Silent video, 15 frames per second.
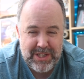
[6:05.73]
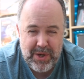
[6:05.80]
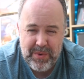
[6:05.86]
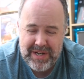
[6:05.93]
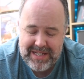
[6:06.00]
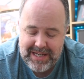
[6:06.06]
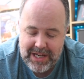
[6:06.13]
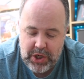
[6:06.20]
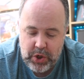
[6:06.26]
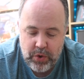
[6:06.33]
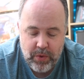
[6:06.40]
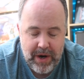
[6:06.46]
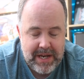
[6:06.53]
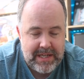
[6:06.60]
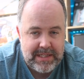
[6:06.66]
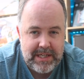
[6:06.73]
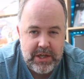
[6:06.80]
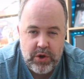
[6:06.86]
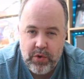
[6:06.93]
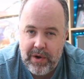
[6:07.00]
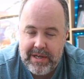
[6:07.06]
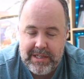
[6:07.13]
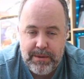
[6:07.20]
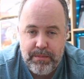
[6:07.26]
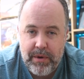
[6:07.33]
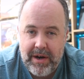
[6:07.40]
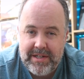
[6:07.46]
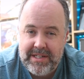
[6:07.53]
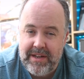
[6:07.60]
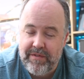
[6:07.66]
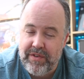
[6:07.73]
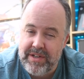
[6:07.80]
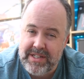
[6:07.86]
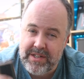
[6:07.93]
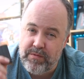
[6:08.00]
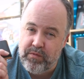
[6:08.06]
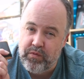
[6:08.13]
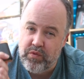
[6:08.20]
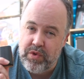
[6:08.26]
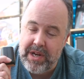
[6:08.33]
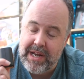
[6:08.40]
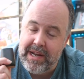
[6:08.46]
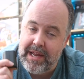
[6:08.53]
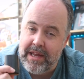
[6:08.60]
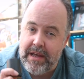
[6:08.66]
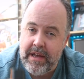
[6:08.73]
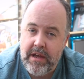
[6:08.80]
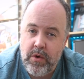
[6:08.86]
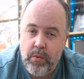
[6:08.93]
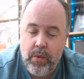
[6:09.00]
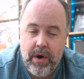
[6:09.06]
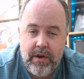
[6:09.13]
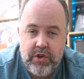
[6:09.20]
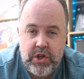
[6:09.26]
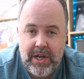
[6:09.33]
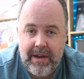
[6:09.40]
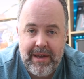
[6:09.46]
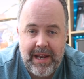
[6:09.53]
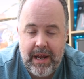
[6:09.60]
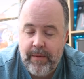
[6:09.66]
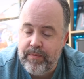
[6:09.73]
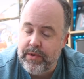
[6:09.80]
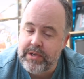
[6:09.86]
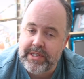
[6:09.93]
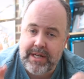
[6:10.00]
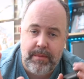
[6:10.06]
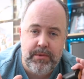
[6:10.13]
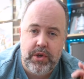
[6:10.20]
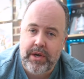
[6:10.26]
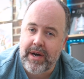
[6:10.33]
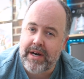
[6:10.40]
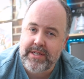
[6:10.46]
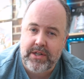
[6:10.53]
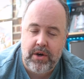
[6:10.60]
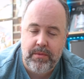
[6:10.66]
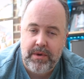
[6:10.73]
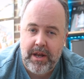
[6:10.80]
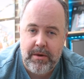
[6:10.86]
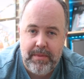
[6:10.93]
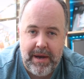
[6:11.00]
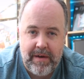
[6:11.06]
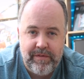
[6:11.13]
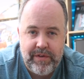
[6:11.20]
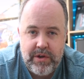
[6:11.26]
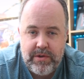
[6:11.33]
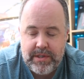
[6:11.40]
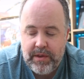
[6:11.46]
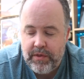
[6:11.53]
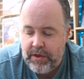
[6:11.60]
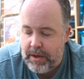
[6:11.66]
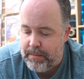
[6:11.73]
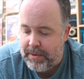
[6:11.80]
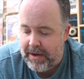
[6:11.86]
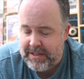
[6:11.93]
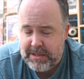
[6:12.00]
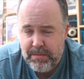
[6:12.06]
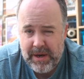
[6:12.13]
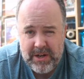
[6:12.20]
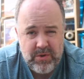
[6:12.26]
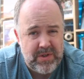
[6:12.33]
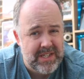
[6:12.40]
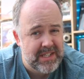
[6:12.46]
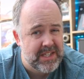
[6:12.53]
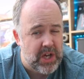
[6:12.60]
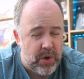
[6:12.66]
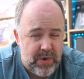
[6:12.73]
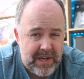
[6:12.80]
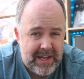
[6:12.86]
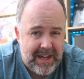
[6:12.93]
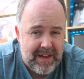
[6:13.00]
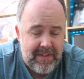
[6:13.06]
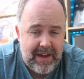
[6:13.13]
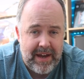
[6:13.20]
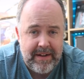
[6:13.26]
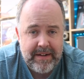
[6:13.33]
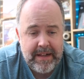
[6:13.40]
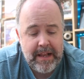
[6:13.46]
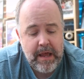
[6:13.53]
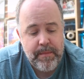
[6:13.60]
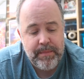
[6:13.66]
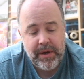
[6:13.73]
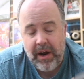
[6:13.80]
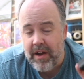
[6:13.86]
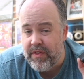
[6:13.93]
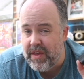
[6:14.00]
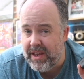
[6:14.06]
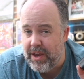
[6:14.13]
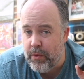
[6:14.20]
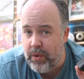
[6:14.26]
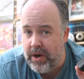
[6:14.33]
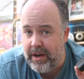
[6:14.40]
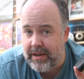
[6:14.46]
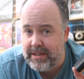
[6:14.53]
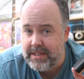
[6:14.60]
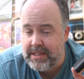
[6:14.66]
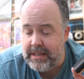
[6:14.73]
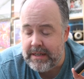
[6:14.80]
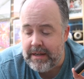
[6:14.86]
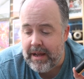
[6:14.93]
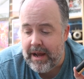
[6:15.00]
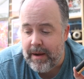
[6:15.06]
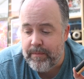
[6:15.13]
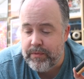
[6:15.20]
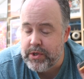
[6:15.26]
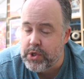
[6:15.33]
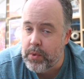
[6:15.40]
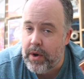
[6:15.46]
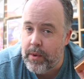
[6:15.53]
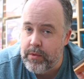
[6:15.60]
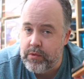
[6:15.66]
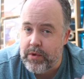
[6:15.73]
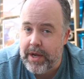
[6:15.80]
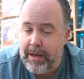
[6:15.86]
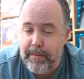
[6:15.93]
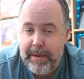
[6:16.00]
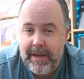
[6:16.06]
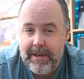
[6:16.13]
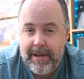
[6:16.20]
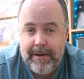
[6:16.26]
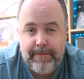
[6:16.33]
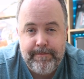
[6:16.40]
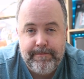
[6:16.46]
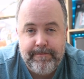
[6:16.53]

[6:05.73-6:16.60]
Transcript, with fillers: So it is a crazy, crazy price difference and really worth checking out. Now, some of you guys aren't going to be up for using third-party batteries. I totally get that, but I think it works, um, so I would recommend it.